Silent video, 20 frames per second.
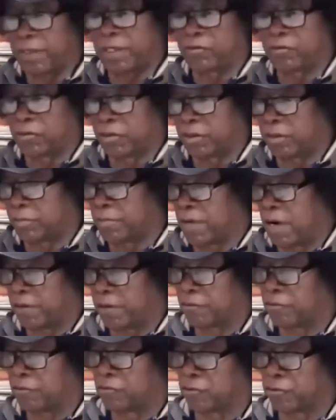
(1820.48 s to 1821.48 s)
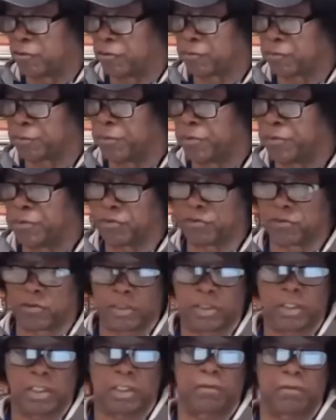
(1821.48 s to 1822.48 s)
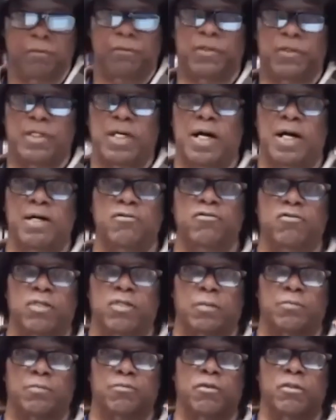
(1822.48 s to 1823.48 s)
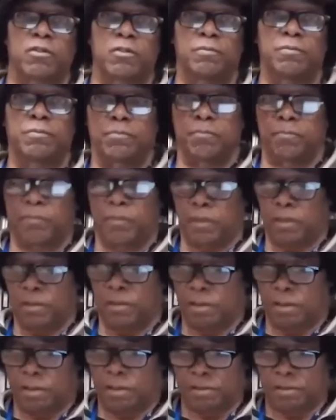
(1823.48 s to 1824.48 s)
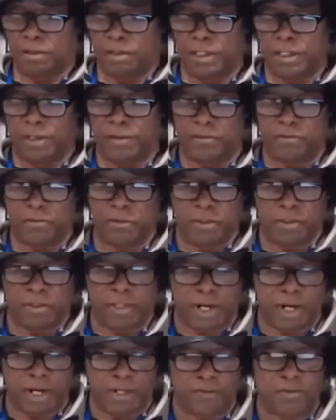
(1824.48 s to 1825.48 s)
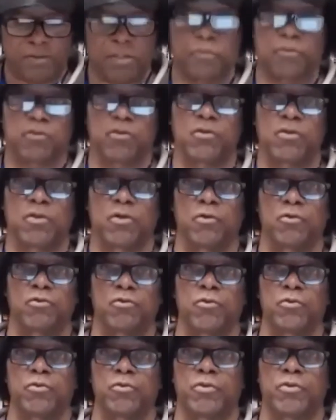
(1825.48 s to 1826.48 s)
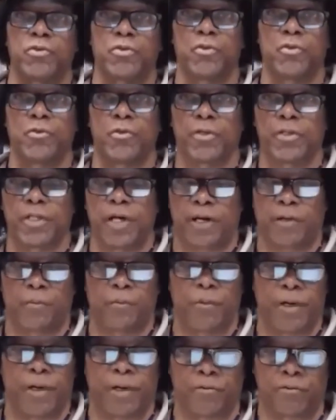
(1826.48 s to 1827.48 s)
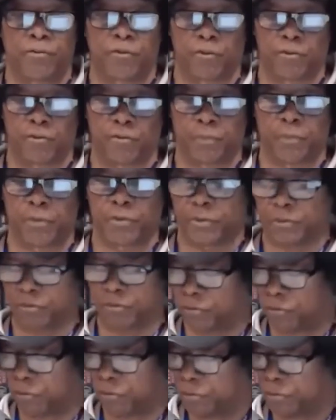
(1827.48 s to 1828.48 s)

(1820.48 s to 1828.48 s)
ancient and modern jurisprudence to give concepts, clarity concepts to those who who are not aware of jurisprudence.